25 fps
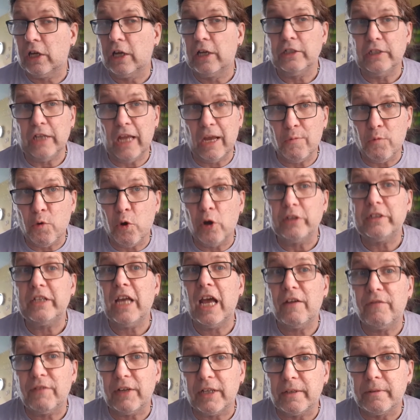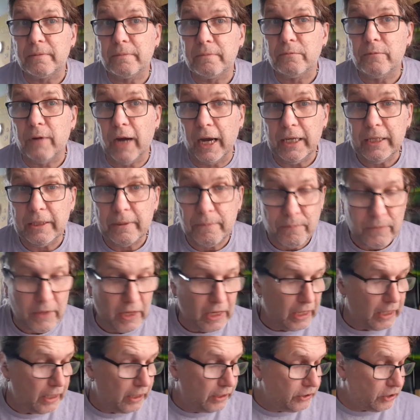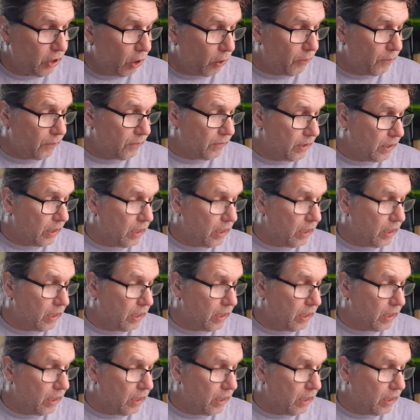they're worth having, right? So